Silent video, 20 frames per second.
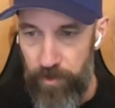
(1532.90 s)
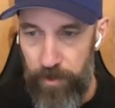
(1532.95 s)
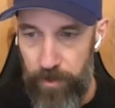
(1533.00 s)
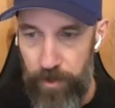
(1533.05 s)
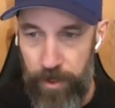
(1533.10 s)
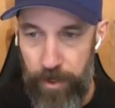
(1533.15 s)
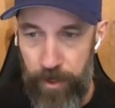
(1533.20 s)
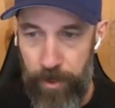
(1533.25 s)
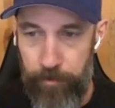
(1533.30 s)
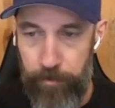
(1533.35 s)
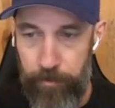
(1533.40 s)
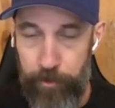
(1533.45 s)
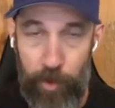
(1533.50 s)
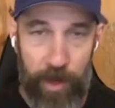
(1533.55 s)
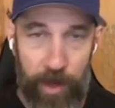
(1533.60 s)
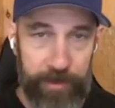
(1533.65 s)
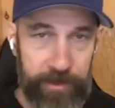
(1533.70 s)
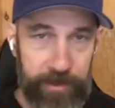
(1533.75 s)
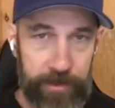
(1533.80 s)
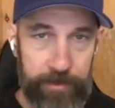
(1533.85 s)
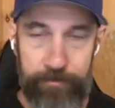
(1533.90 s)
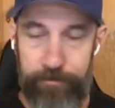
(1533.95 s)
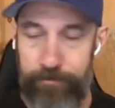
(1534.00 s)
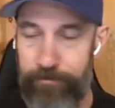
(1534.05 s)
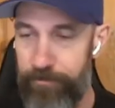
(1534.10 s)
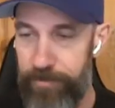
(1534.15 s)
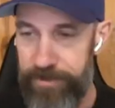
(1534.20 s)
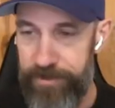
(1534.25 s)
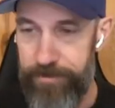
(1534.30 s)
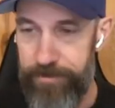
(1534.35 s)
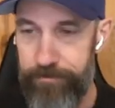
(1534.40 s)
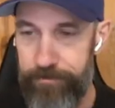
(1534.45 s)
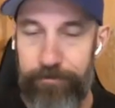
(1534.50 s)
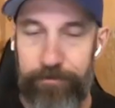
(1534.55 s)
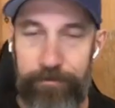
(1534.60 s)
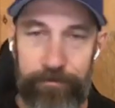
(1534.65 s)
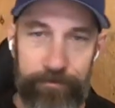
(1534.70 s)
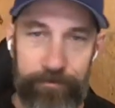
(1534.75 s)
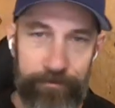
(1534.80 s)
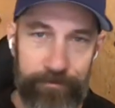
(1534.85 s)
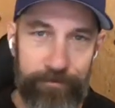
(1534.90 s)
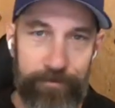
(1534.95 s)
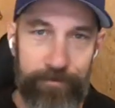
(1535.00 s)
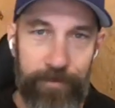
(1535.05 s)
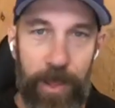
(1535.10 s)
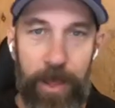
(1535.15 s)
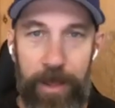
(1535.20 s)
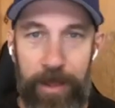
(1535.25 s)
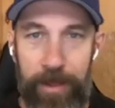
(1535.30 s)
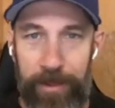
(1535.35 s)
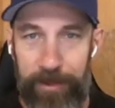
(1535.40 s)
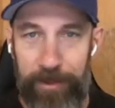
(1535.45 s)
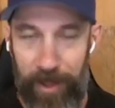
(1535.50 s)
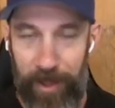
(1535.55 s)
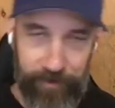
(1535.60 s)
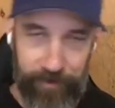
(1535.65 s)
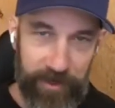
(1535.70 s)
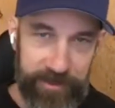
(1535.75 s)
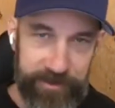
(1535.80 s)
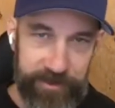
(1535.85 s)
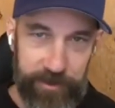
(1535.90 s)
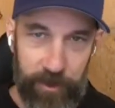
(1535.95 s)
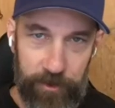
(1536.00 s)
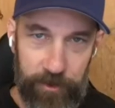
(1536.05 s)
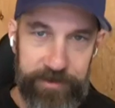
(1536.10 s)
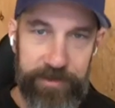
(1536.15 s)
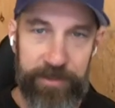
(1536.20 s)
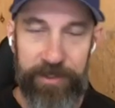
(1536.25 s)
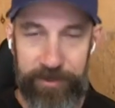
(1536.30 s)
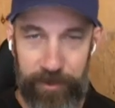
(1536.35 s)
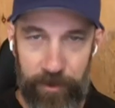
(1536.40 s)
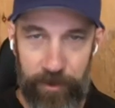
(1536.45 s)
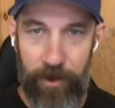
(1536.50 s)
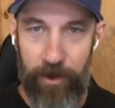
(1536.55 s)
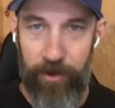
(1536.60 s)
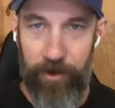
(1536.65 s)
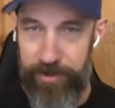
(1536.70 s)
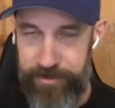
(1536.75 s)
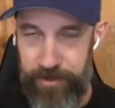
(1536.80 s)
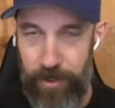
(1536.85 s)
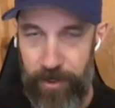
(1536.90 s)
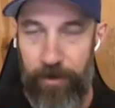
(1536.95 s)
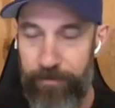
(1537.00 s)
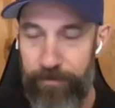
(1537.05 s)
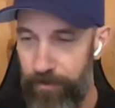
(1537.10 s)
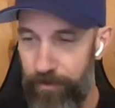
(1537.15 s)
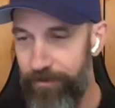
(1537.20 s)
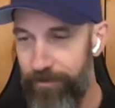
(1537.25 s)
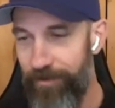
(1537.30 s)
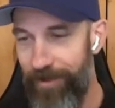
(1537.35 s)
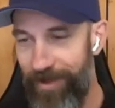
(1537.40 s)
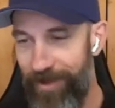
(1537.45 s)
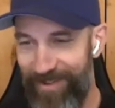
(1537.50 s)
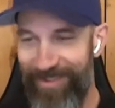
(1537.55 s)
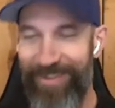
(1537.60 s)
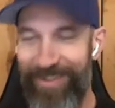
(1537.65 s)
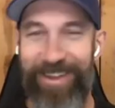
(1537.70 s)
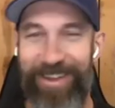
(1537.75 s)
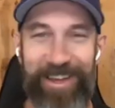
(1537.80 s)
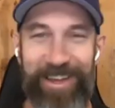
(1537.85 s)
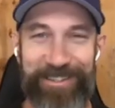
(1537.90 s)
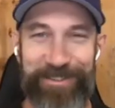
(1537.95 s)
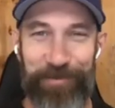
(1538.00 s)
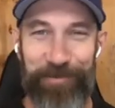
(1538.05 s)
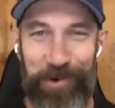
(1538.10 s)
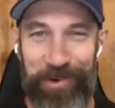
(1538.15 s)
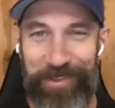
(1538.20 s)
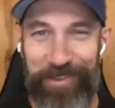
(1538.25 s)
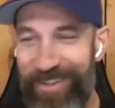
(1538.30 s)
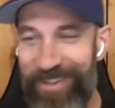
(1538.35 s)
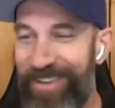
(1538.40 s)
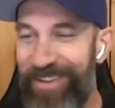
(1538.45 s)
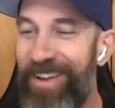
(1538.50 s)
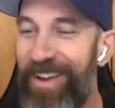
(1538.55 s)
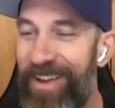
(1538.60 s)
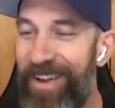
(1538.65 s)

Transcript: Granted, it's like the Ninja notes. It's long. It's awful. It's worth it.